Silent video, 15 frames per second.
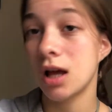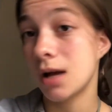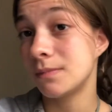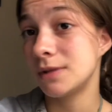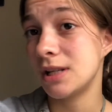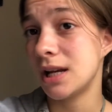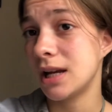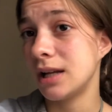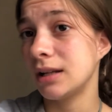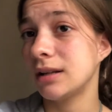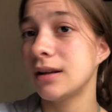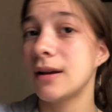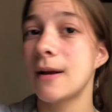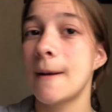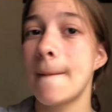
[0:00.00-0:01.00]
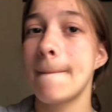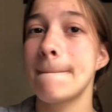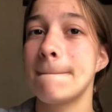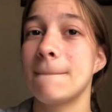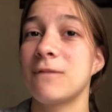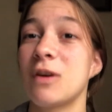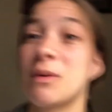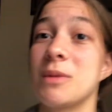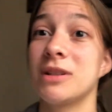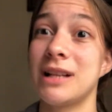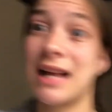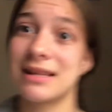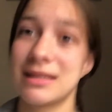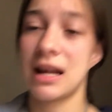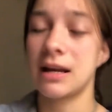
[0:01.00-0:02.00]
update from the
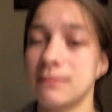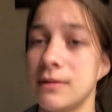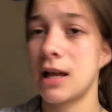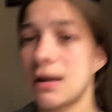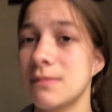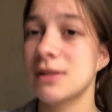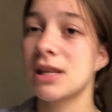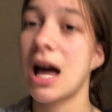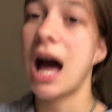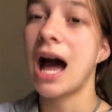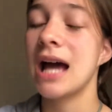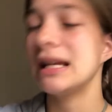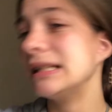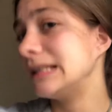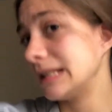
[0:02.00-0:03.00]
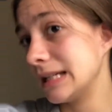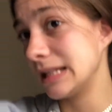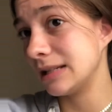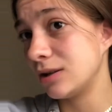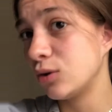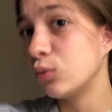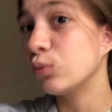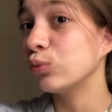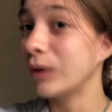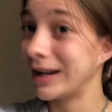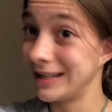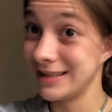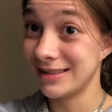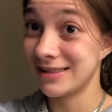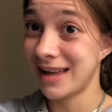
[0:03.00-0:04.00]
last time lapse. I did run
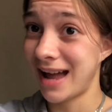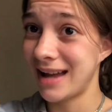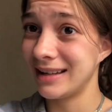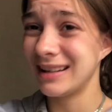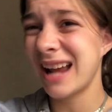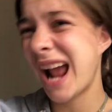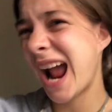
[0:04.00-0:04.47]
inside.